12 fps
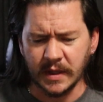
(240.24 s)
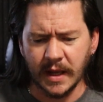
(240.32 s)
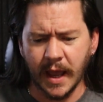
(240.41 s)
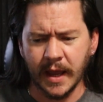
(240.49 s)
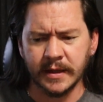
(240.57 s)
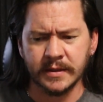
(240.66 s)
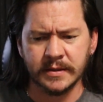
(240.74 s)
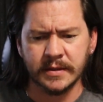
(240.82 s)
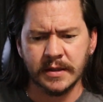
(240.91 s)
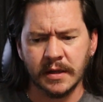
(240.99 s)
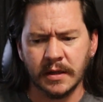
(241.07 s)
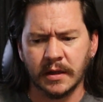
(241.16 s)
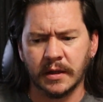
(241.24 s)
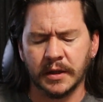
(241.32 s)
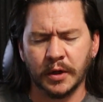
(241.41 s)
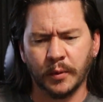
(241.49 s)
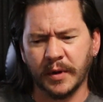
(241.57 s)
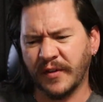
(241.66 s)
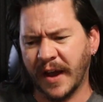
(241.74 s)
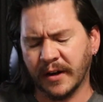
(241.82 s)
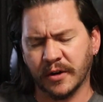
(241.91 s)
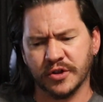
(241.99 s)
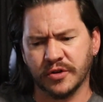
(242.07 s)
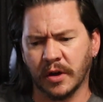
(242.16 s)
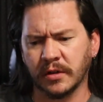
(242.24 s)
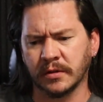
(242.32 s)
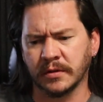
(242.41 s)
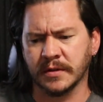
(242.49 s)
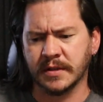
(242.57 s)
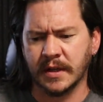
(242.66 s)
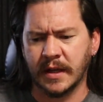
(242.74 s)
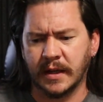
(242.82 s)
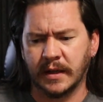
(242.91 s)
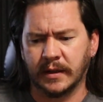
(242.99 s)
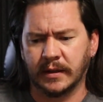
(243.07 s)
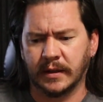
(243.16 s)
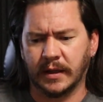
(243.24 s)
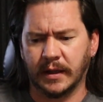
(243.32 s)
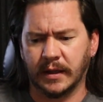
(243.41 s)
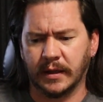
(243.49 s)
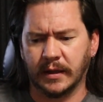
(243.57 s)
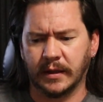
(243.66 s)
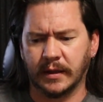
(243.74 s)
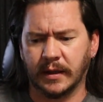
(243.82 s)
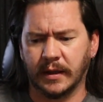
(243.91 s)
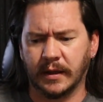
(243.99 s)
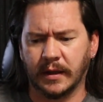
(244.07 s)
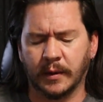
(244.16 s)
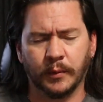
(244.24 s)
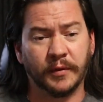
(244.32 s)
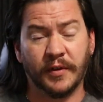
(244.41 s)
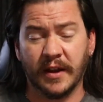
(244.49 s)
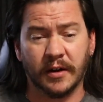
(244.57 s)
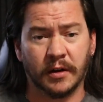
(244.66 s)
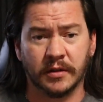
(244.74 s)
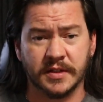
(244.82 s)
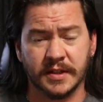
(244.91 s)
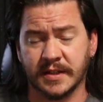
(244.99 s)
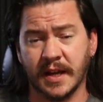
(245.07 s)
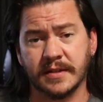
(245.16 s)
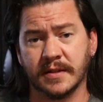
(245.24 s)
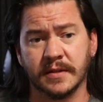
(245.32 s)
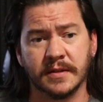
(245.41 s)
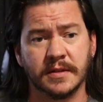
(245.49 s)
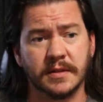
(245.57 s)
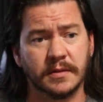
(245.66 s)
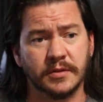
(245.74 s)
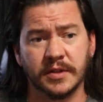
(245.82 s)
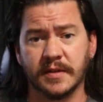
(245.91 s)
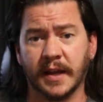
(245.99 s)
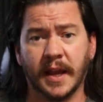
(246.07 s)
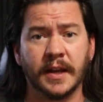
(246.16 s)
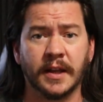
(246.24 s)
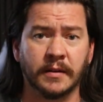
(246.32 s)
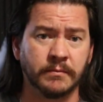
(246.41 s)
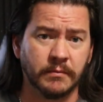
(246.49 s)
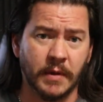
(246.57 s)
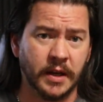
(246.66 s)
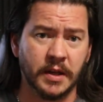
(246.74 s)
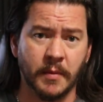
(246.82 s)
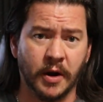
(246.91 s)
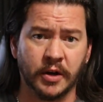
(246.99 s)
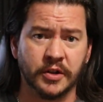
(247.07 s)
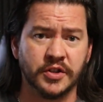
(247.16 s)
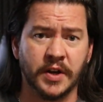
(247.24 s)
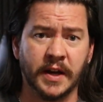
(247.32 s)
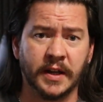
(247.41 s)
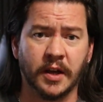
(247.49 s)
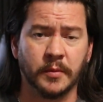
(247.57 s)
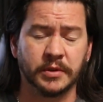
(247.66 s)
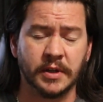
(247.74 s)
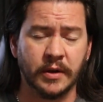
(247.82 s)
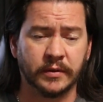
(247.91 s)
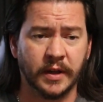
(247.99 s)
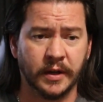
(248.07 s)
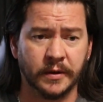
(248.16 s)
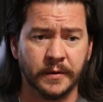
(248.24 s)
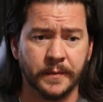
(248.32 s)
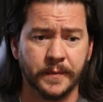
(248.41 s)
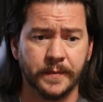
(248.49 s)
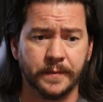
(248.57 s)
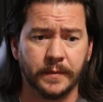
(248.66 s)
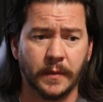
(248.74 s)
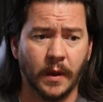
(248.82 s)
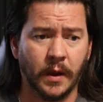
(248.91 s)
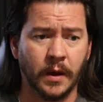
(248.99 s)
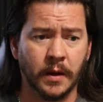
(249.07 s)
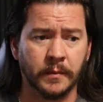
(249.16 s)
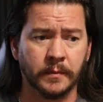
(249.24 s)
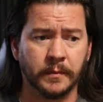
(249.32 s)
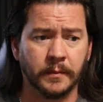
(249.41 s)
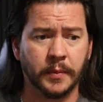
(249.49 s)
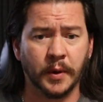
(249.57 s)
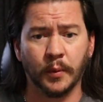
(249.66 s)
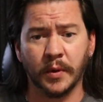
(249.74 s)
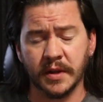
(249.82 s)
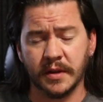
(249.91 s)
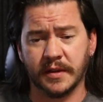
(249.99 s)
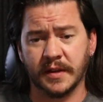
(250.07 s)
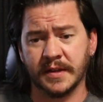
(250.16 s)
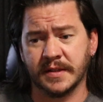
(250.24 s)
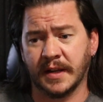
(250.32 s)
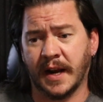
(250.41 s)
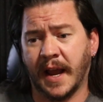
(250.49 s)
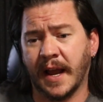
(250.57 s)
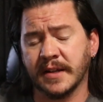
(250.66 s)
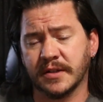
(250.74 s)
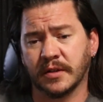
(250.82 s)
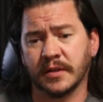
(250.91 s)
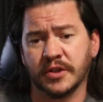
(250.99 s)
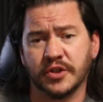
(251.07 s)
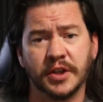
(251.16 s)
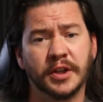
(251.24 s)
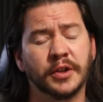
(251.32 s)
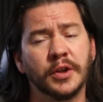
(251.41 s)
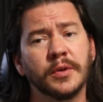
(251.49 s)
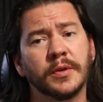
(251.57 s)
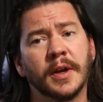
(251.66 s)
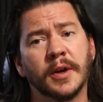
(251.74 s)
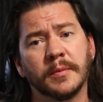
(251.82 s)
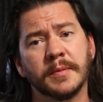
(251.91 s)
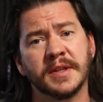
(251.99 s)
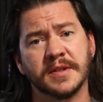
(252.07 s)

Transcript: And, we've had our struggles and we've had our successes, just like any marriage and any couple out there. But one of the things that I asked her that she could do to help